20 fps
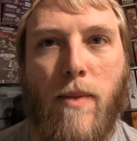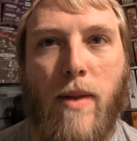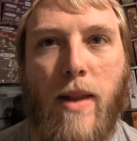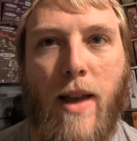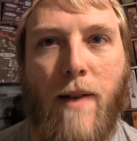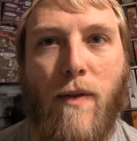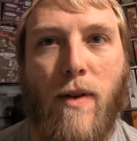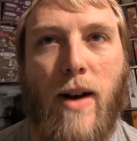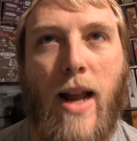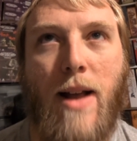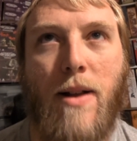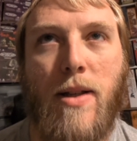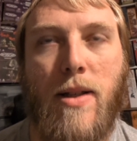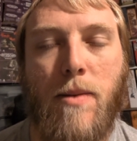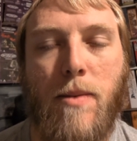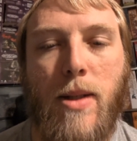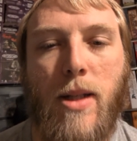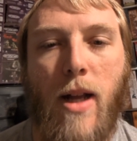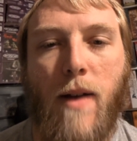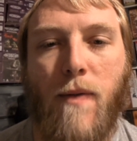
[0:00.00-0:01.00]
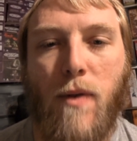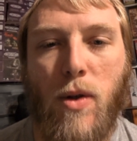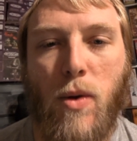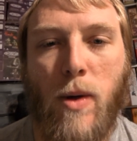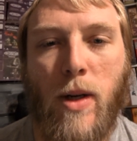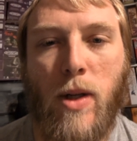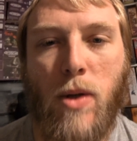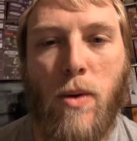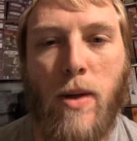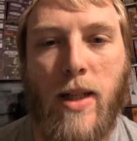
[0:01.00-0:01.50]
They've announced some stuff for
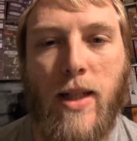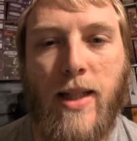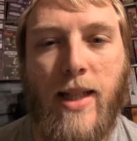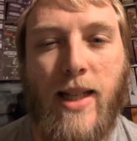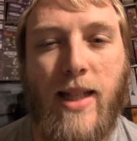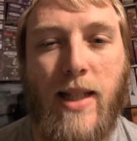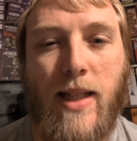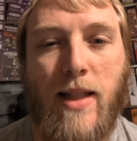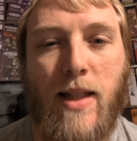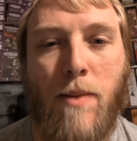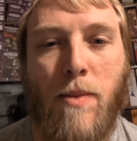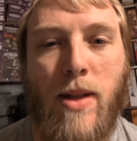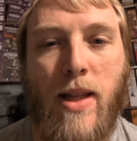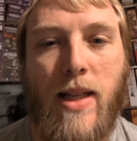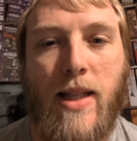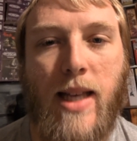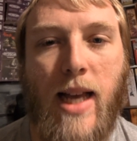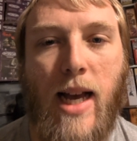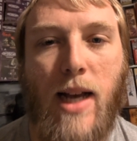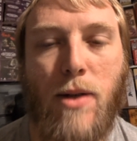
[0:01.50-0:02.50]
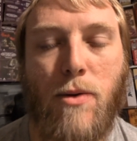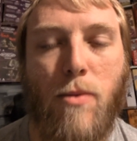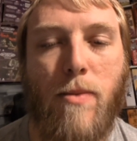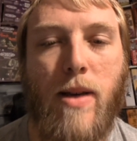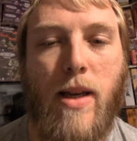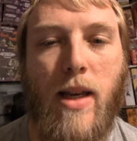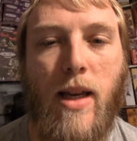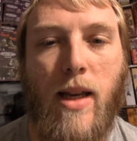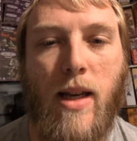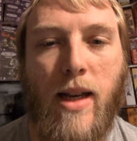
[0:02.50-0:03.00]
2026 that some of these guys will
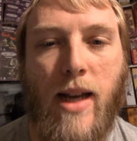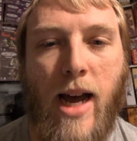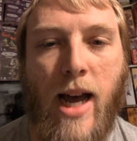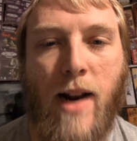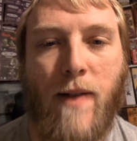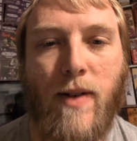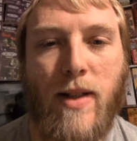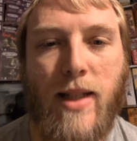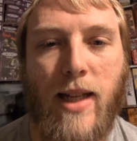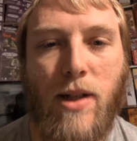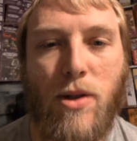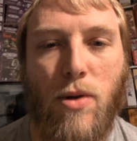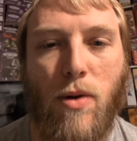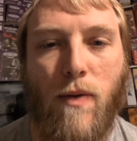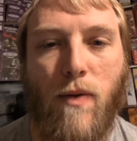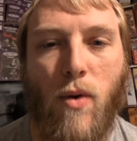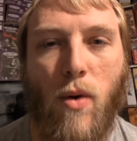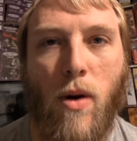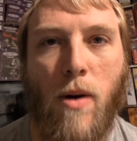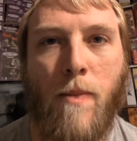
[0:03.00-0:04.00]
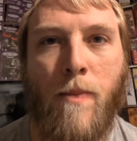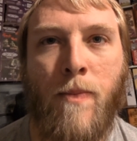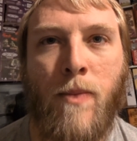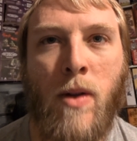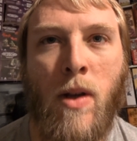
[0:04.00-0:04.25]
be kind of essential for.